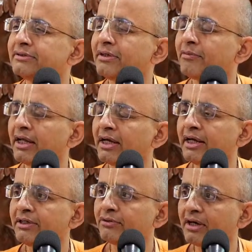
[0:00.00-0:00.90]
somewhat like
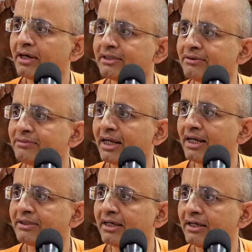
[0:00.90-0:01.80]
8 o'clock or something
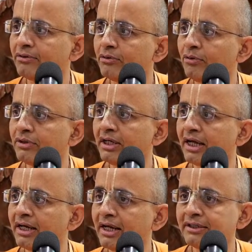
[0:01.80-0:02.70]
like that, and it will go till
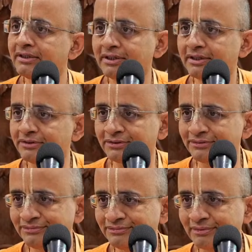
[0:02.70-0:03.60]
9, 9:30 or
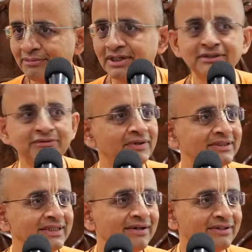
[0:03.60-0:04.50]
so, because it's
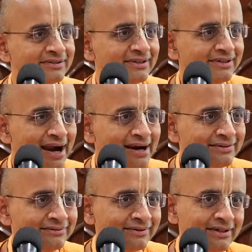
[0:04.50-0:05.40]
fasting also, no?
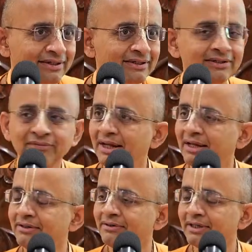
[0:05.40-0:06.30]
That day.
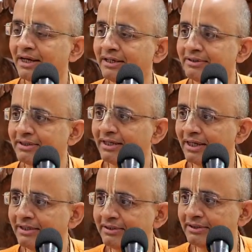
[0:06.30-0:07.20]
Go till 9:30,
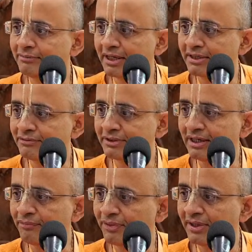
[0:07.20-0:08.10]
and 9:30 Maharaj would
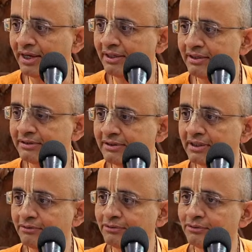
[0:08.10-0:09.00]
come, and his
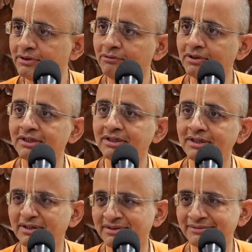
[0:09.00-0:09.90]
katha would go till
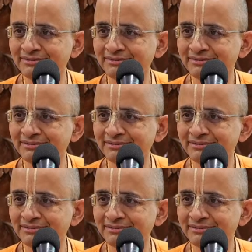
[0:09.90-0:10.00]
1:30,